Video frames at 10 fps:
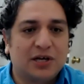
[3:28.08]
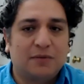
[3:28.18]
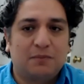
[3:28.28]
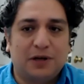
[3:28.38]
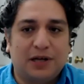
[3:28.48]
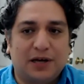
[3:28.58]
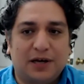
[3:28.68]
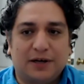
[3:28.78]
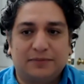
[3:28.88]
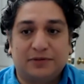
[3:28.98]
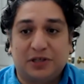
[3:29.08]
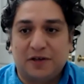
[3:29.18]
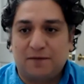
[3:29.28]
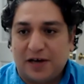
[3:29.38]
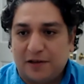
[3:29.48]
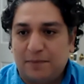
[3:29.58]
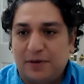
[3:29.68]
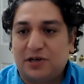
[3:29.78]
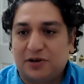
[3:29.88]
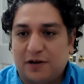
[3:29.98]
But the developments
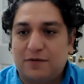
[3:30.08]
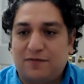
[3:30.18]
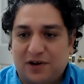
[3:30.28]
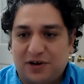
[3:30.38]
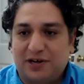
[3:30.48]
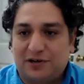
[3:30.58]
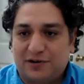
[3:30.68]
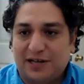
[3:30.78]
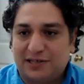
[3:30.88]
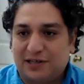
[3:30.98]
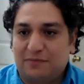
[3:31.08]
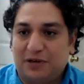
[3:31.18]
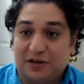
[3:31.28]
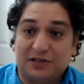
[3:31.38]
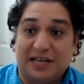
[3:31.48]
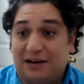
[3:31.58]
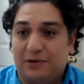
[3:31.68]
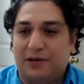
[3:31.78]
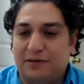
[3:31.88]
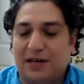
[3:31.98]
are going to be very interesting, because I
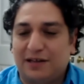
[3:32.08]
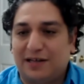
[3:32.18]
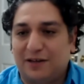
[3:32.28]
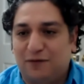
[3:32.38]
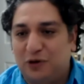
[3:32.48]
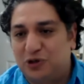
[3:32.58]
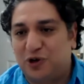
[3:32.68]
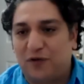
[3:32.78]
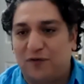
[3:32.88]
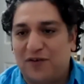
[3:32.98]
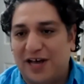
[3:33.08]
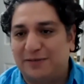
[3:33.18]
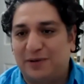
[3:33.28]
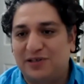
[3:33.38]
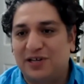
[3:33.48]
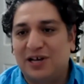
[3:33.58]
really think that the future of investments